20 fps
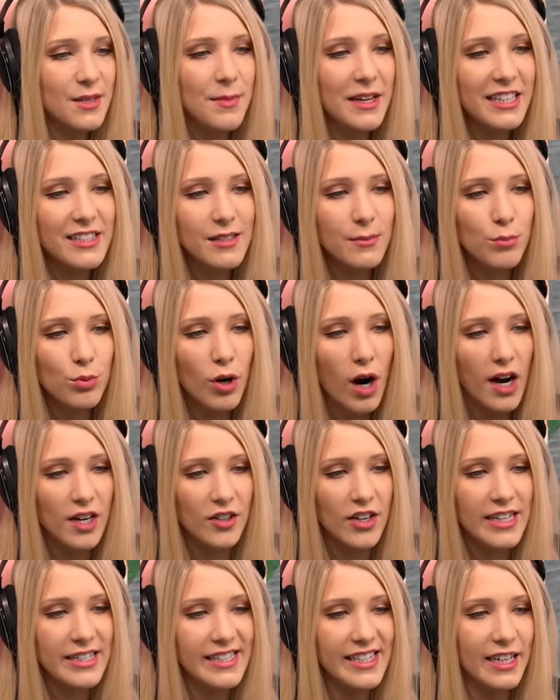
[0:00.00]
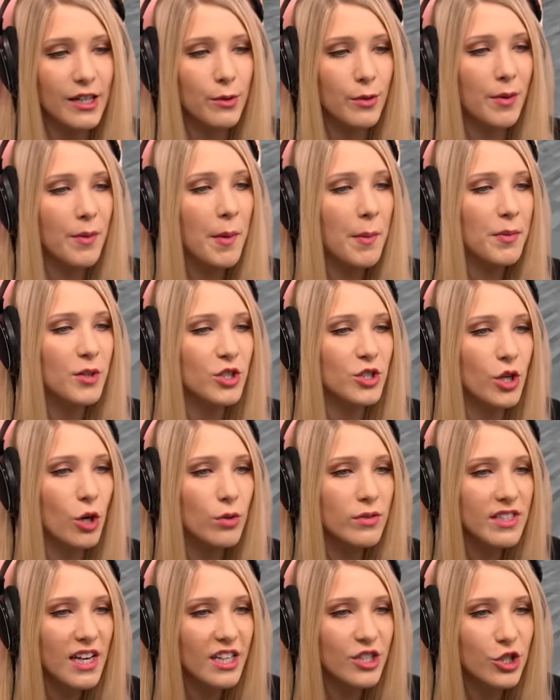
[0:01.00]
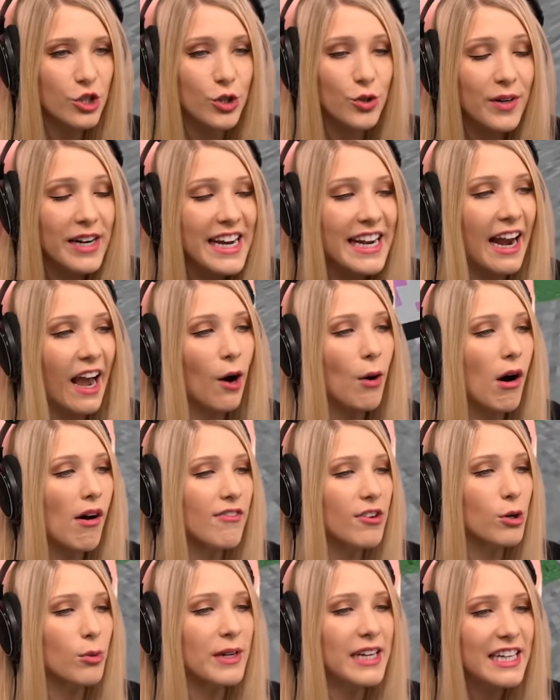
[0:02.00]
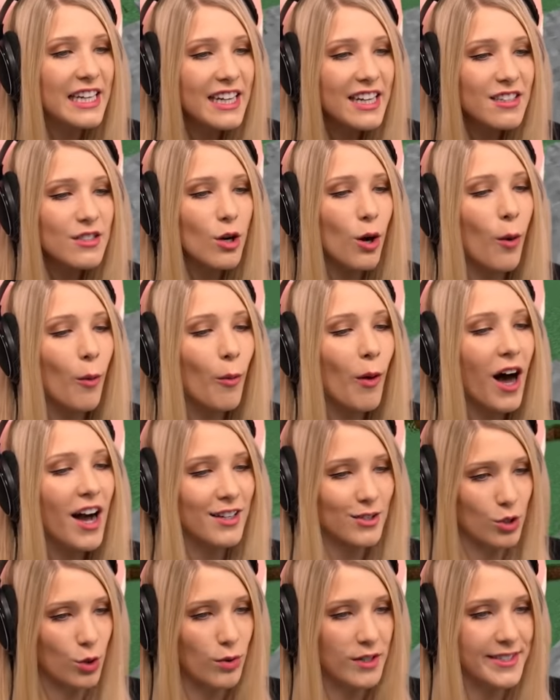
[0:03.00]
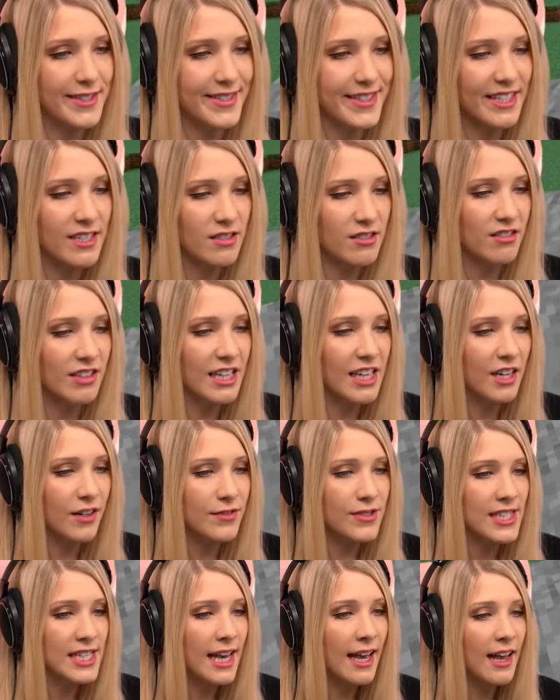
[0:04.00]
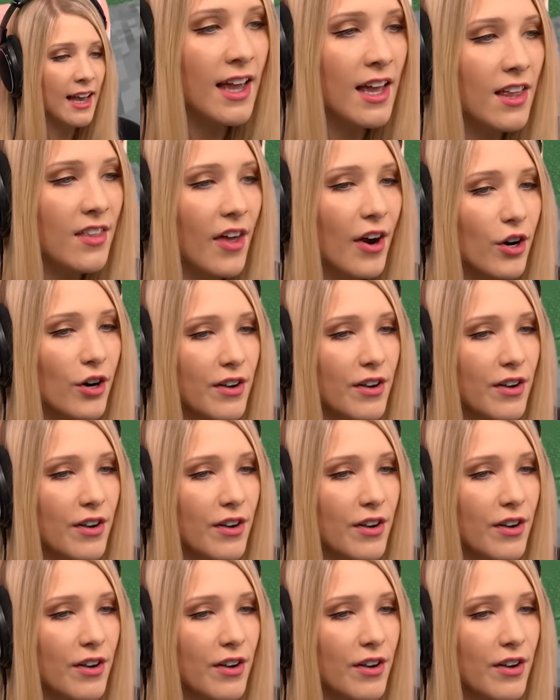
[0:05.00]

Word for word: to make some progress here. Remember, yes. don't touch green. However, we yes. need to walk towards these leaves that are